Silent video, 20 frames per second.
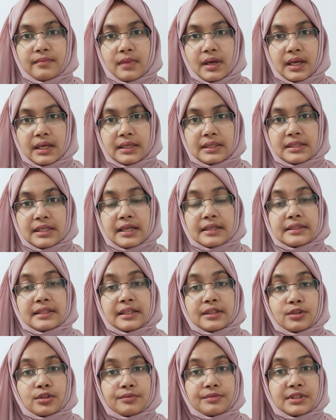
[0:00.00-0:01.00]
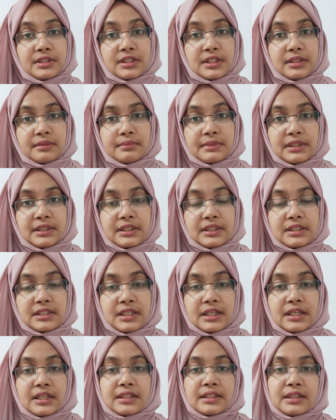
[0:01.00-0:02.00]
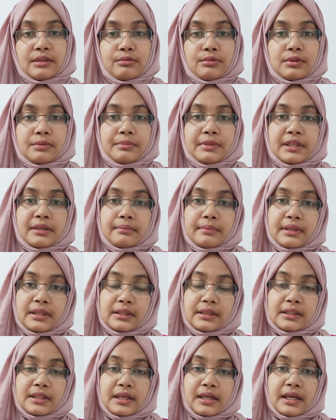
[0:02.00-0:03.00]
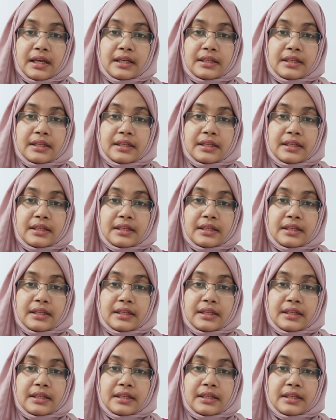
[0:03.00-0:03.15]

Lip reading: and at the end of the 10 minutes, there will be a bell,